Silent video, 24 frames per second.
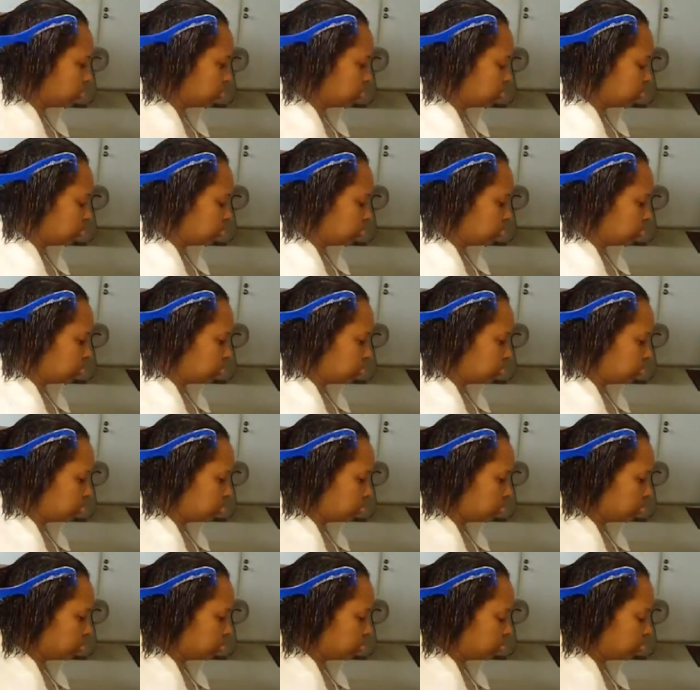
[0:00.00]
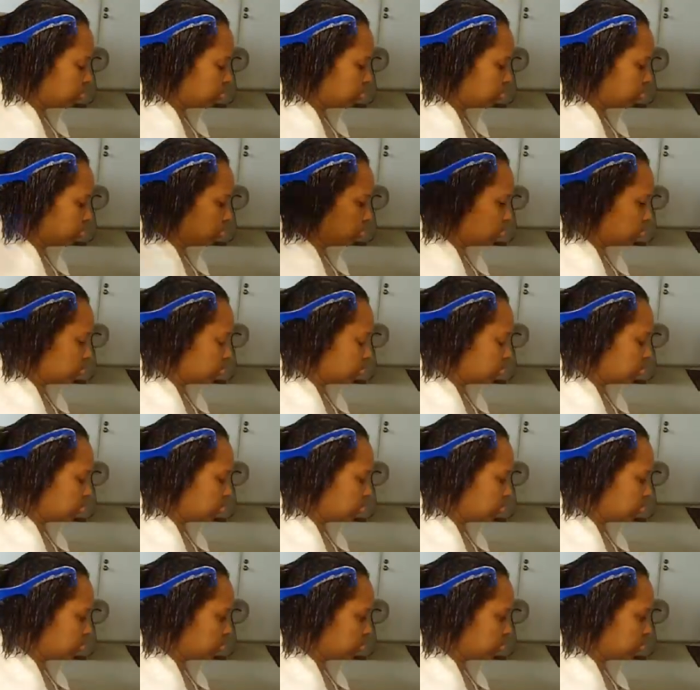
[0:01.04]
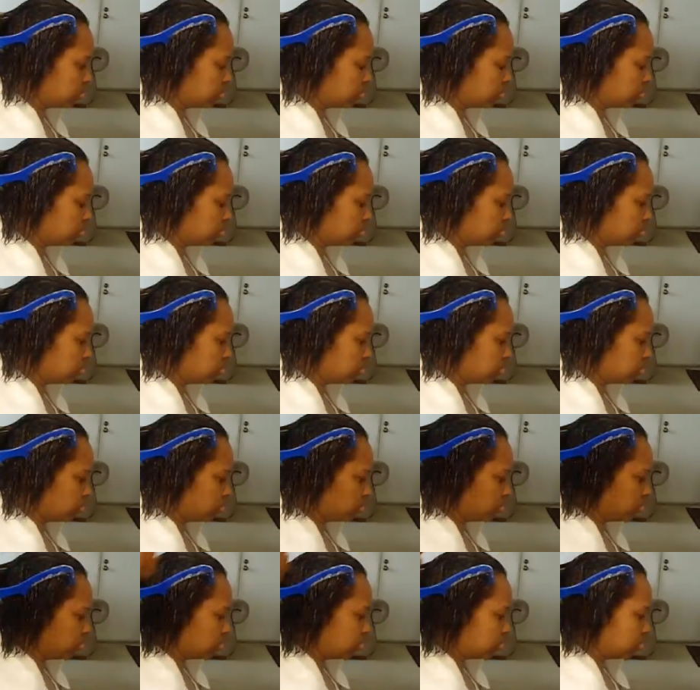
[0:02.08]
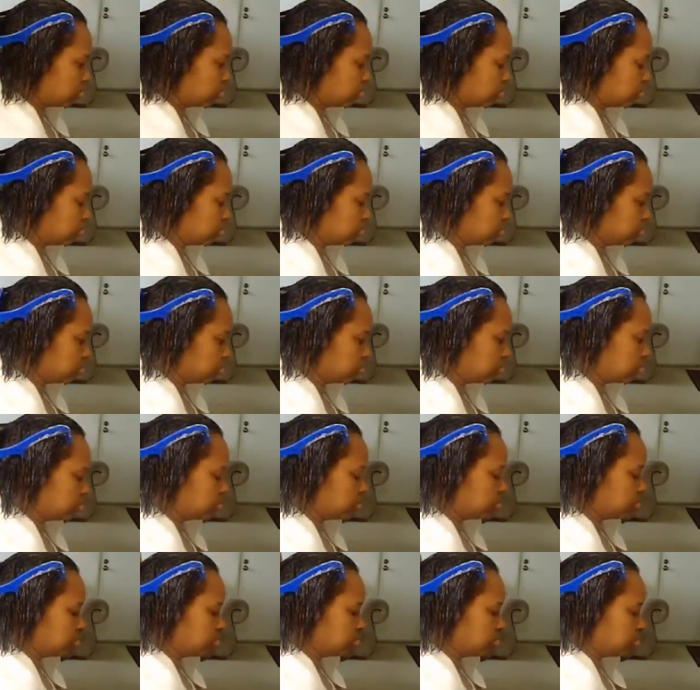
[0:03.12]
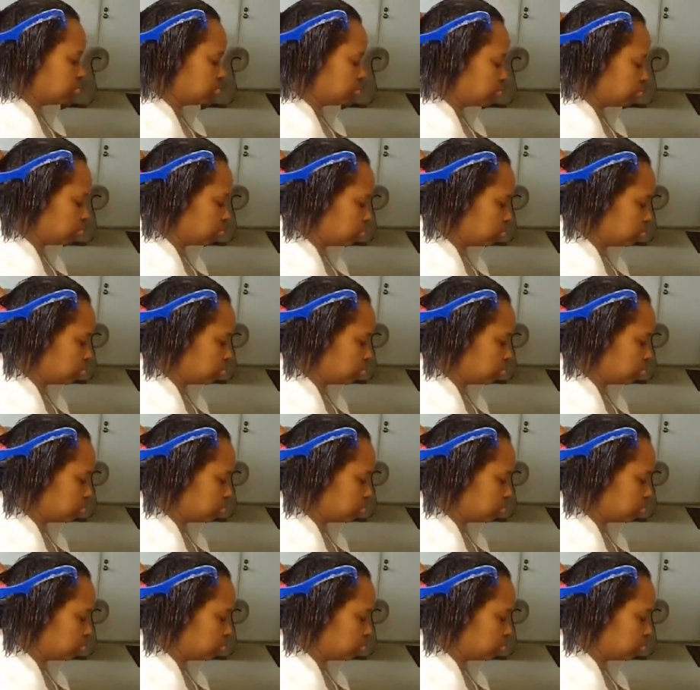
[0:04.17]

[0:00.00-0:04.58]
Nothing is said.